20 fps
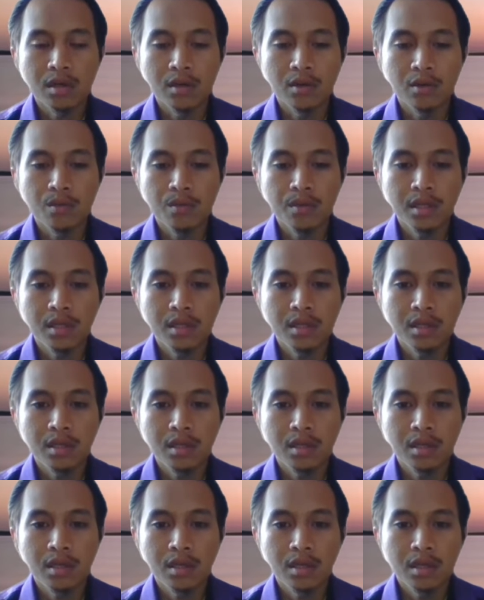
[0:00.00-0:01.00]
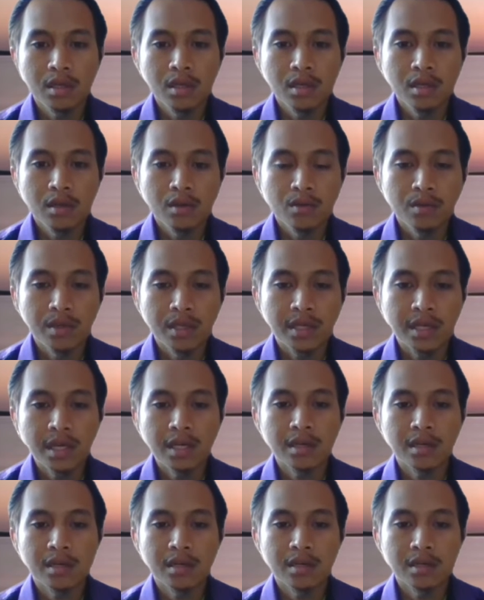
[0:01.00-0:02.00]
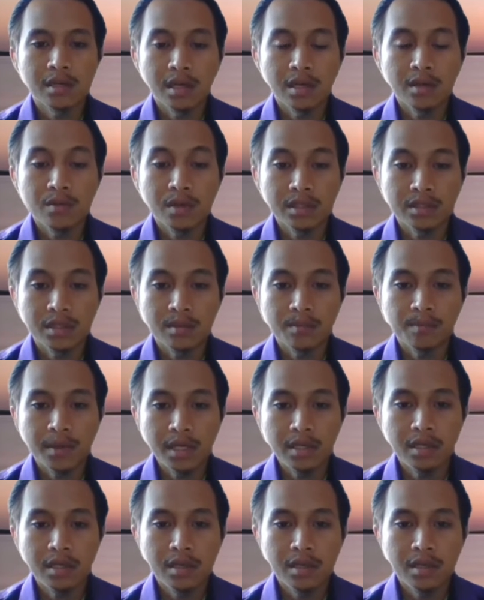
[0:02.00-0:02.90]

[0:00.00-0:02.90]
we cut the unwanted part